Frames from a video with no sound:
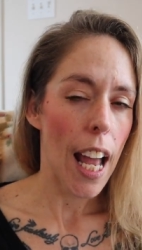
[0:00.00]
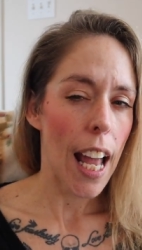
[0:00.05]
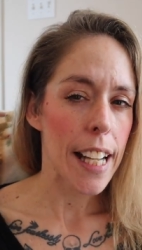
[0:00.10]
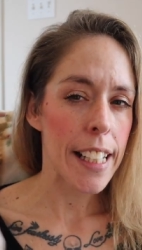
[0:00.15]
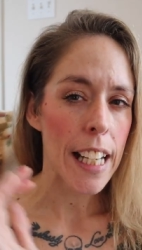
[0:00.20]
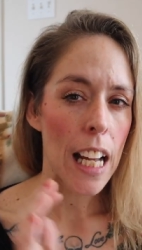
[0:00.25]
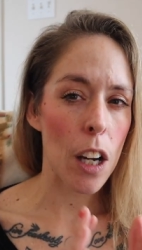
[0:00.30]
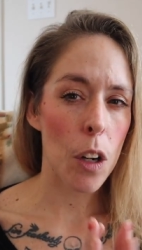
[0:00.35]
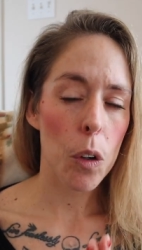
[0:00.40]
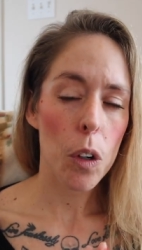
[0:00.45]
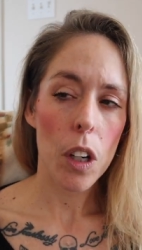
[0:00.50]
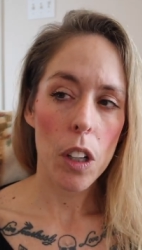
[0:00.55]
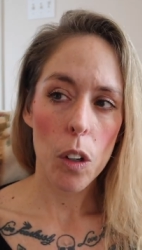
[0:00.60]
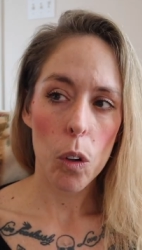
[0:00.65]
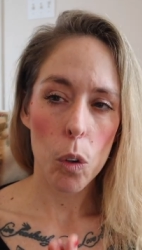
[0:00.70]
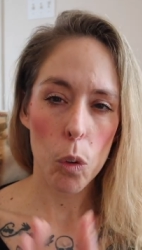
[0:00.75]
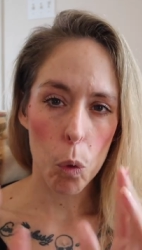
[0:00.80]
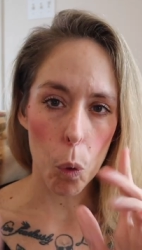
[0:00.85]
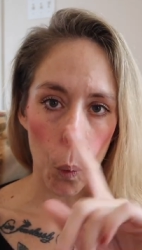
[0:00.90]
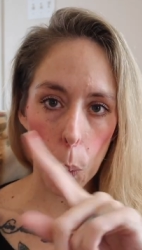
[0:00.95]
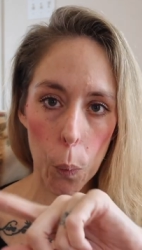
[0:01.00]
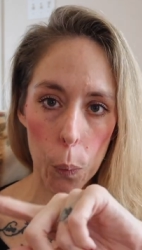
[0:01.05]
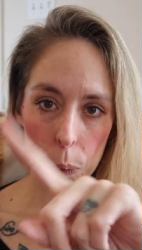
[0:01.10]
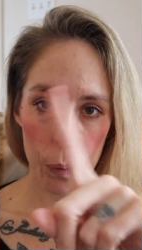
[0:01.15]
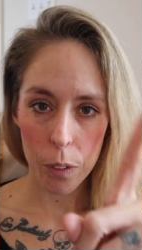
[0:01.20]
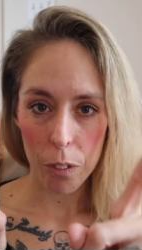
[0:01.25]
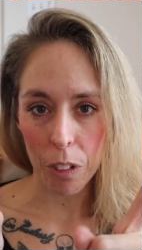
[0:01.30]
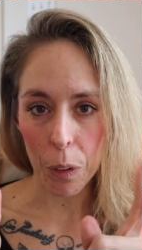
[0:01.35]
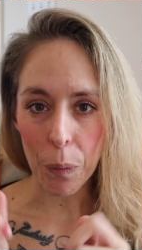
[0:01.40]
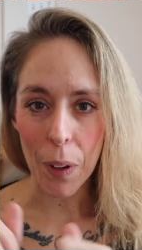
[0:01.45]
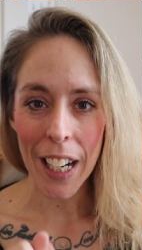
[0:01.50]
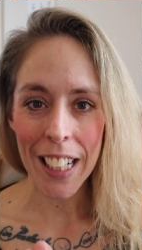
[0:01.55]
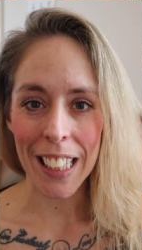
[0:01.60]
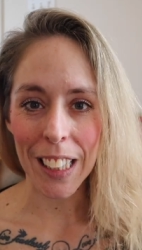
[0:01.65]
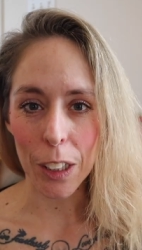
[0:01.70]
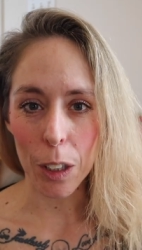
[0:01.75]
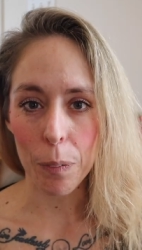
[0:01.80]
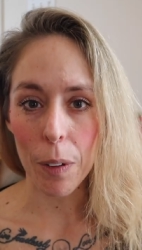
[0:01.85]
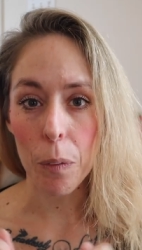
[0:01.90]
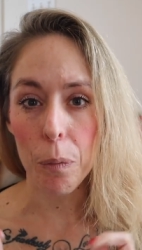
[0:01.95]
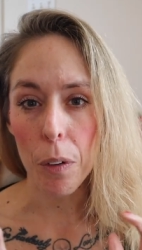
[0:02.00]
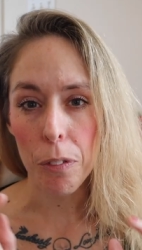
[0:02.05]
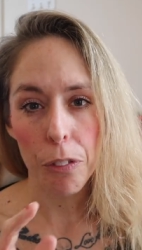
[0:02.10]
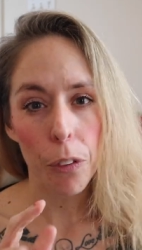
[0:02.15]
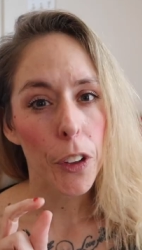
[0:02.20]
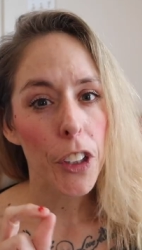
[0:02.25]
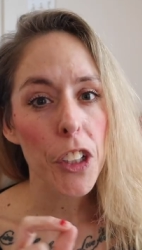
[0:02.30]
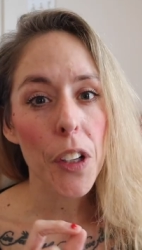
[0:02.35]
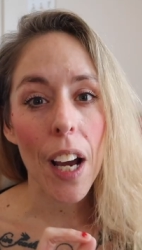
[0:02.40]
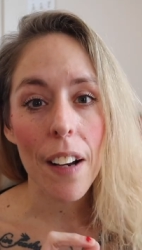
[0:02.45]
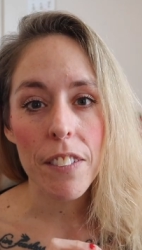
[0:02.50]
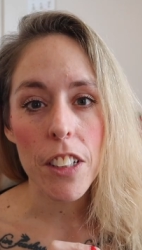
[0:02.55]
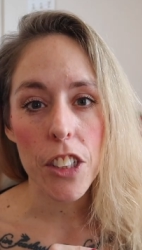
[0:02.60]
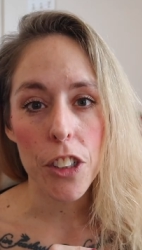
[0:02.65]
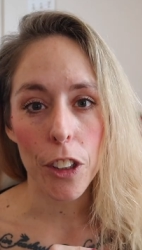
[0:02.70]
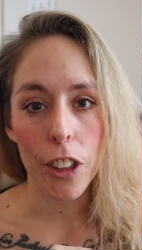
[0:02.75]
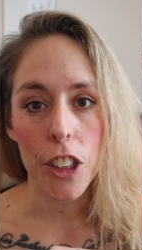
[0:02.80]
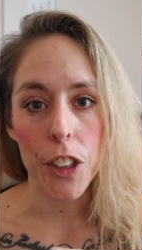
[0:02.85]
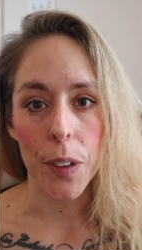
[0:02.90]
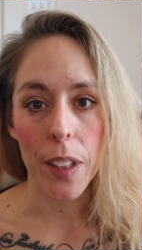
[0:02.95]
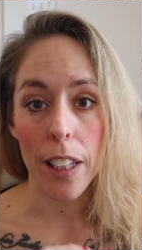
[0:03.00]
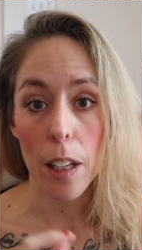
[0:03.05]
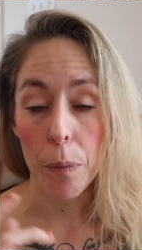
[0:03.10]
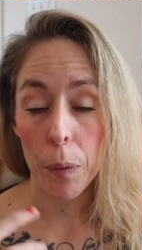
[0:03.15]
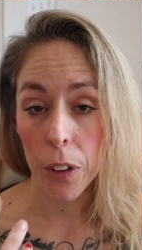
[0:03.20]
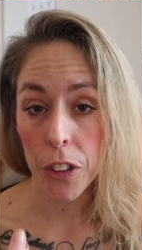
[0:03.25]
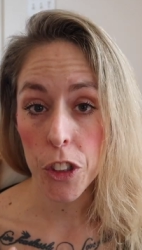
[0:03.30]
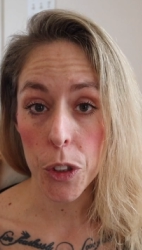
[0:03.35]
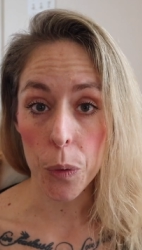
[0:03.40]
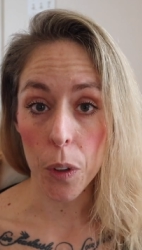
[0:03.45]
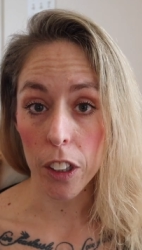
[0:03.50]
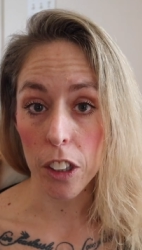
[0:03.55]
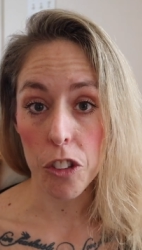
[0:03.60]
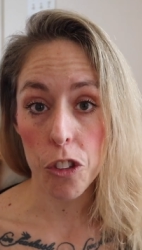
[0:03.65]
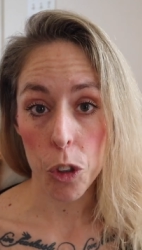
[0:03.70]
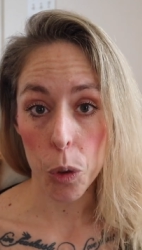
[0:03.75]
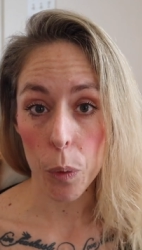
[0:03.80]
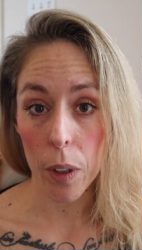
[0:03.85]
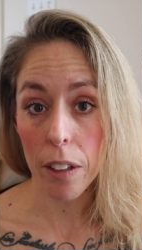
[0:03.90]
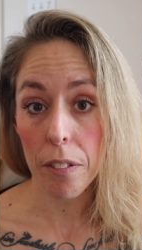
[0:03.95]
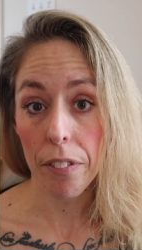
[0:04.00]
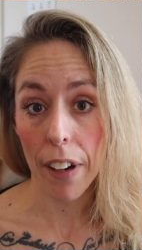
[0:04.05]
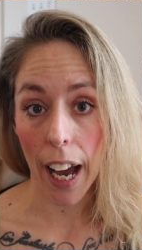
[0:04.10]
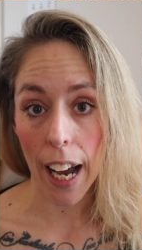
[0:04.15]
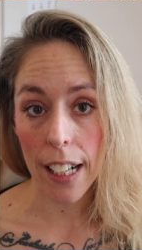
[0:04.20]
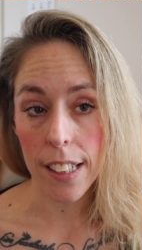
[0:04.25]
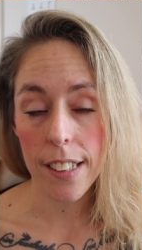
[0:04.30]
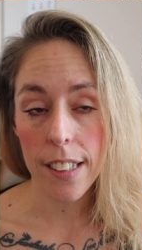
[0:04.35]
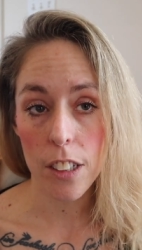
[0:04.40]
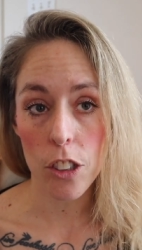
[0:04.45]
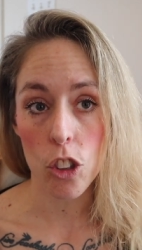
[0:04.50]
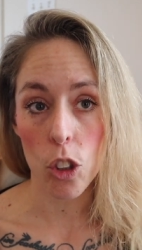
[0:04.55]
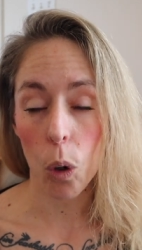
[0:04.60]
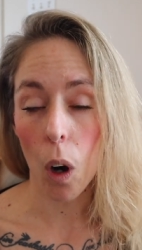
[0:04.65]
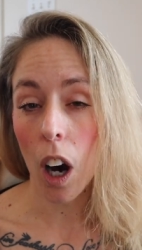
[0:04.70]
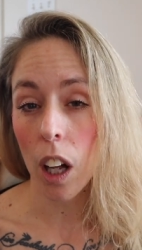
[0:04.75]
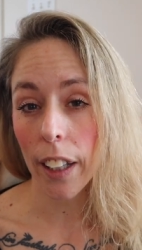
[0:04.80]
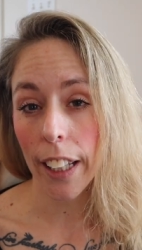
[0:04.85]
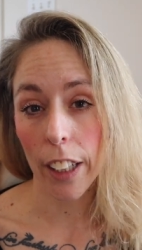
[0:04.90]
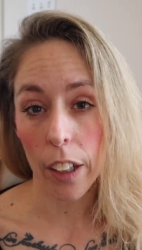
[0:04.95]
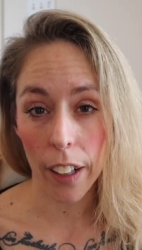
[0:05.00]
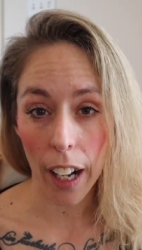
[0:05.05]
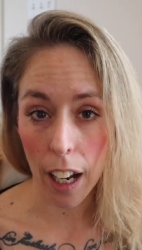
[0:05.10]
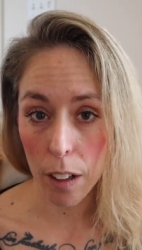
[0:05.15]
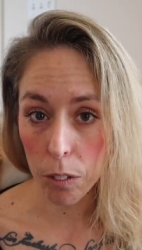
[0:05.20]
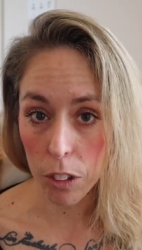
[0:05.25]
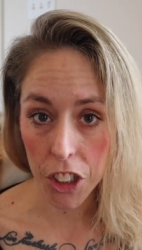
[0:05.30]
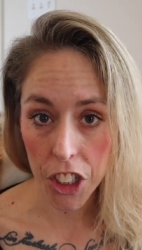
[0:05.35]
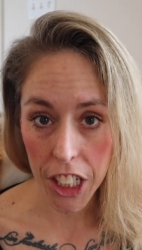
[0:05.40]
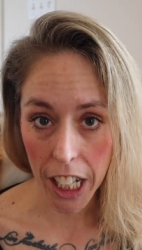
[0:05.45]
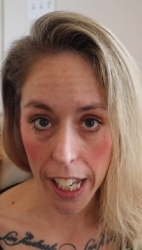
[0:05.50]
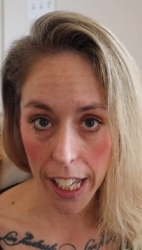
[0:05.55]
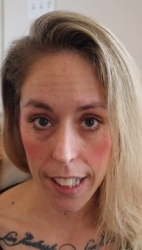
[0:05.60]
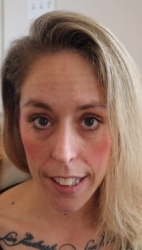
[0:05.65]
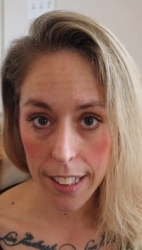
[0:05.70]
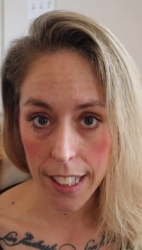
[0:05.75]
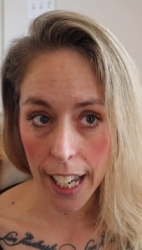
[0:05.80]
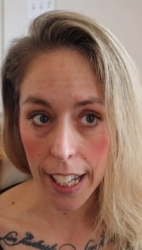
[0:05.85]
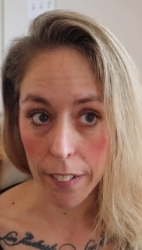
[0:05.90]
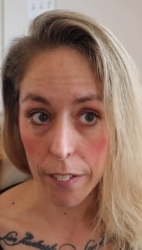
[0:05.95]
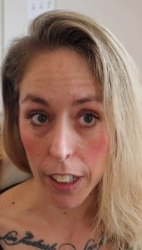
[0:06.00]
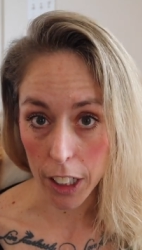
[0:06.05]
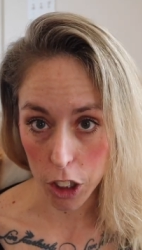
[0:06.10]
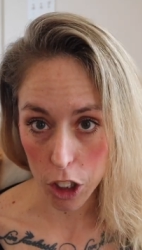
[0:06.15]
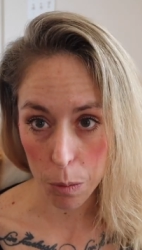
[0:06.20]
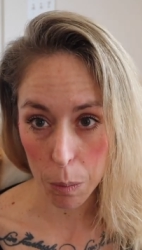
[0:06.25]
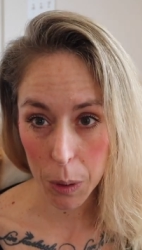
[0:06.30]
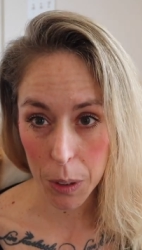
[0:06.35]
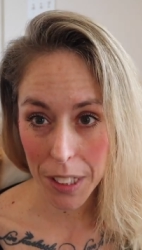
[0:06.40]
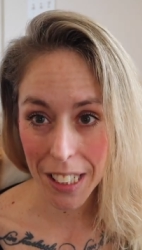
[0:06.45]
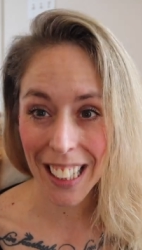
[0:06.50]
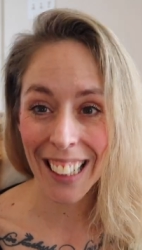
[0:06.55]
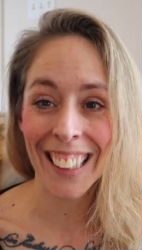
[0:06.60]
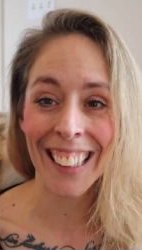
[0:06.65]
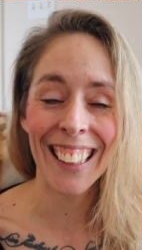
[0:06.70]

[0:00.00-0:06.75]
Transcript: Now, rewind a little bit. Before you have the surgery, they put you on a two week fast. So all I could have was shakes and vegetables.